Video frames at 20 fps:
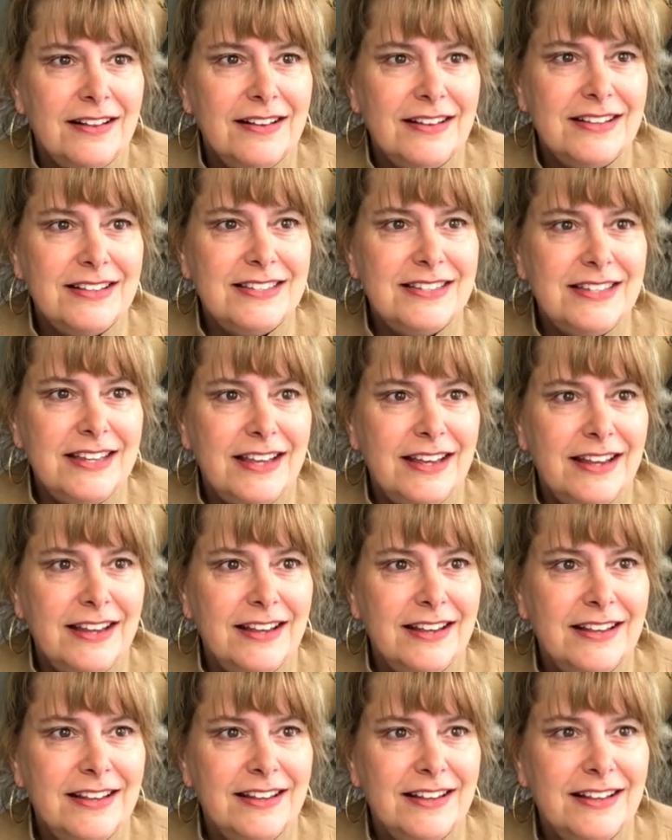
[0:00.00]
Let's
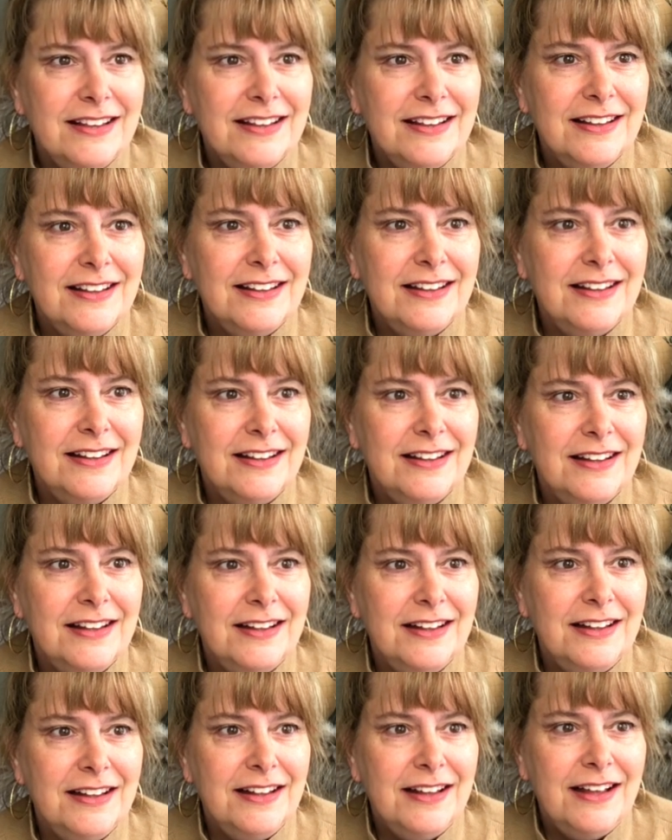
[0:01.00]
see.
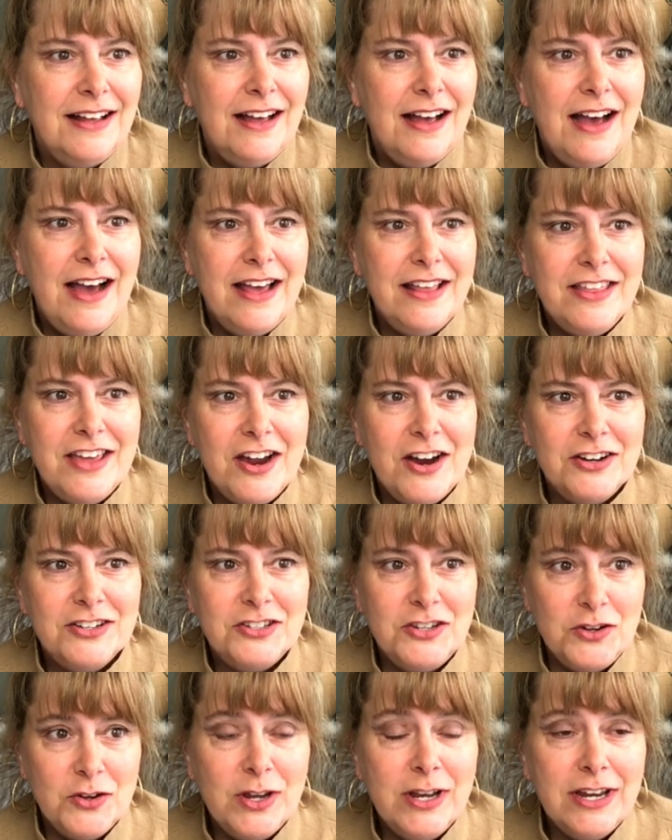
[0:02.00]
Hi there.
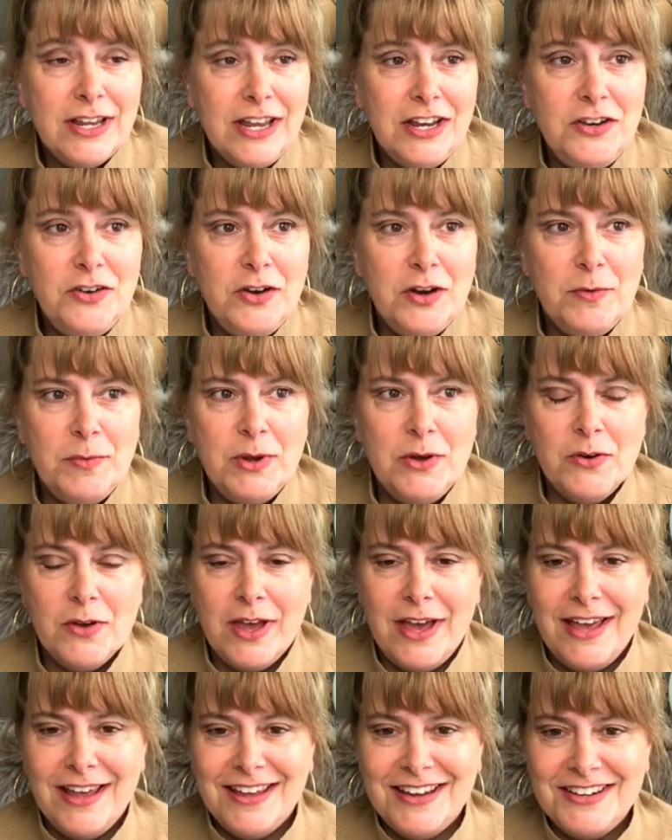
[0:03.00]
So you can can you hear me
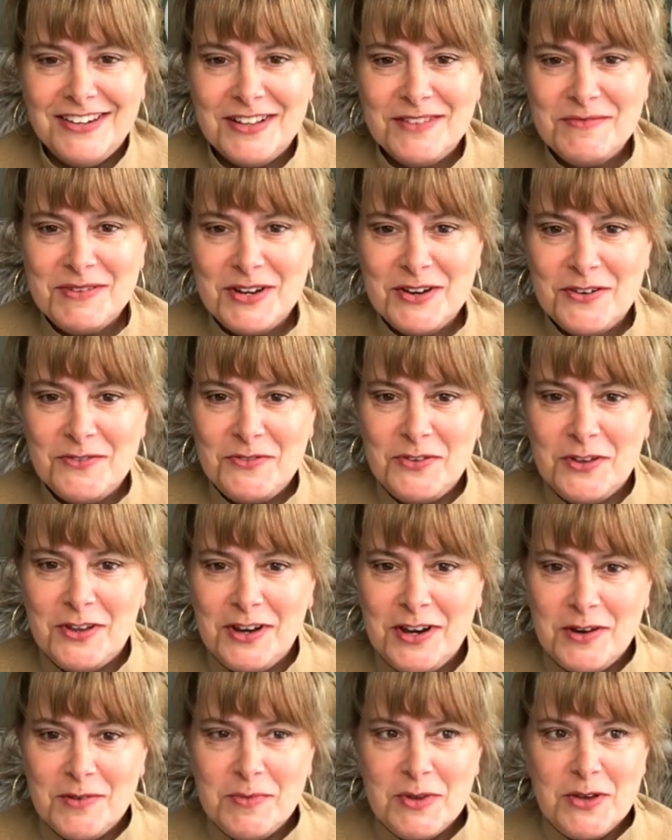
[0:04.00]
okay? Can you let me know if you can
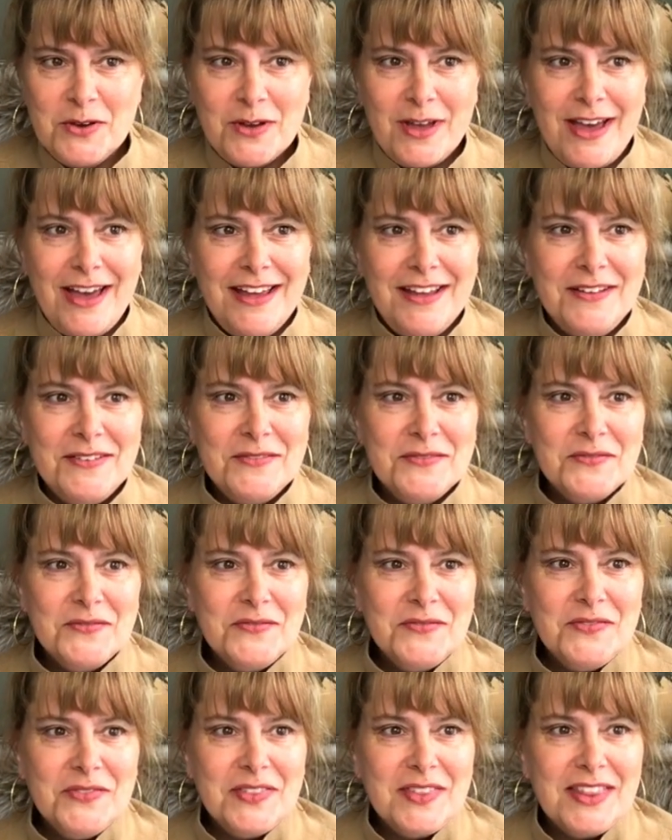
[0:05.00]
hear me okay?
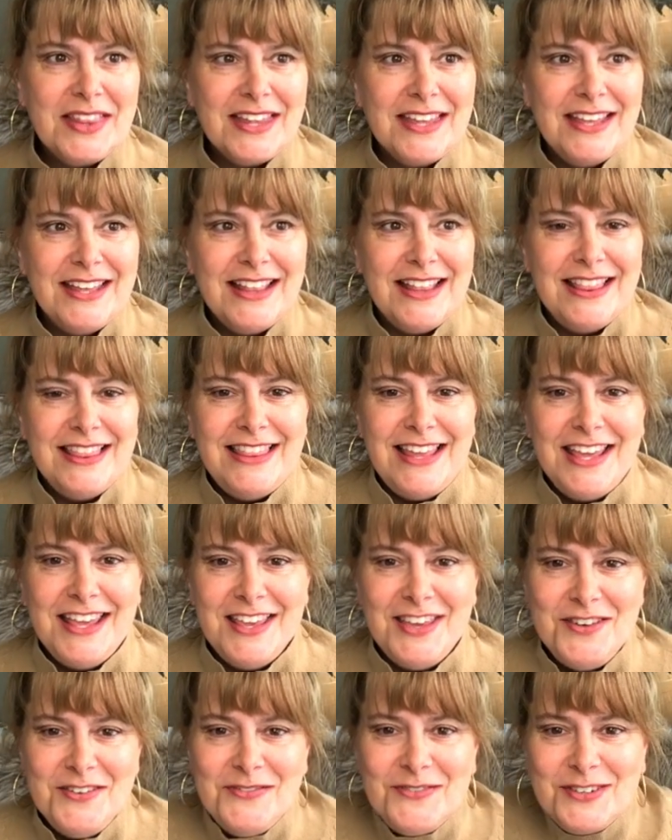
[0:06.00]

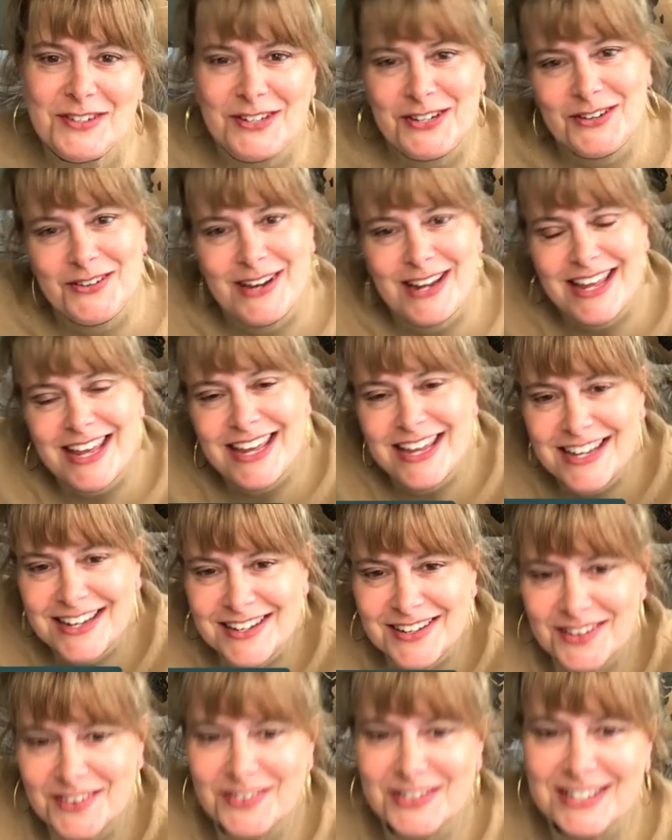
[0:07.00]
Thank you for tuning
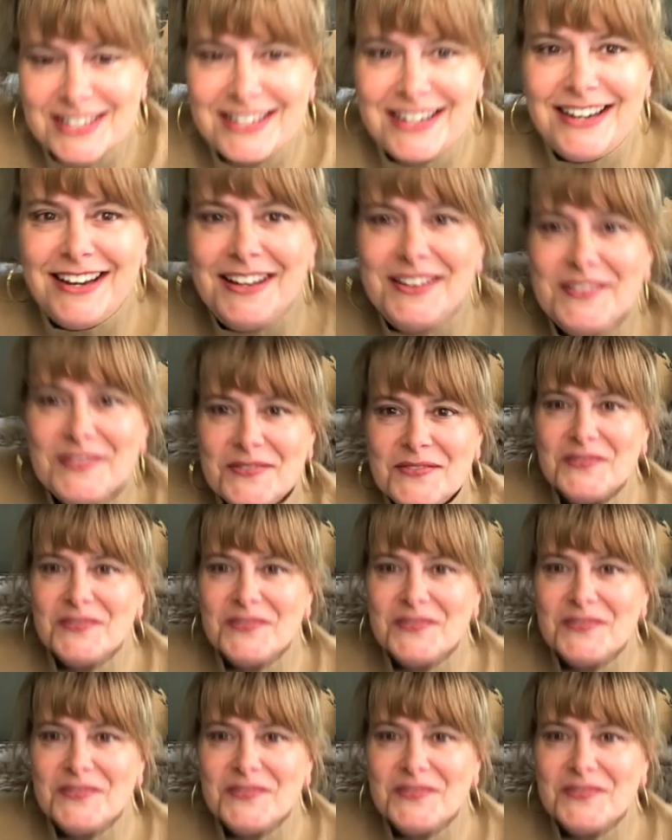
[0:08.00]
in, Christina.